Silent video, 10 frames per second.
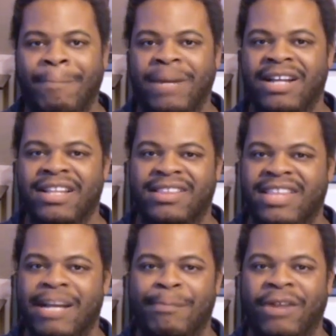But
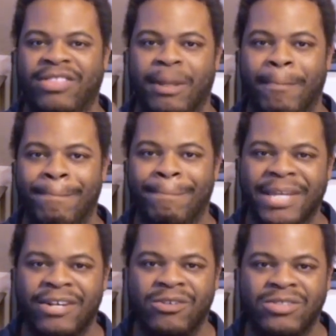think about the
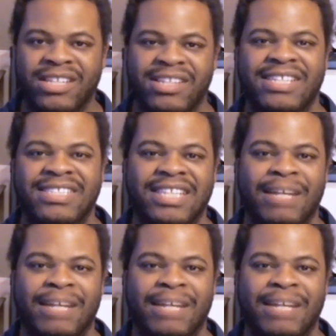build to this.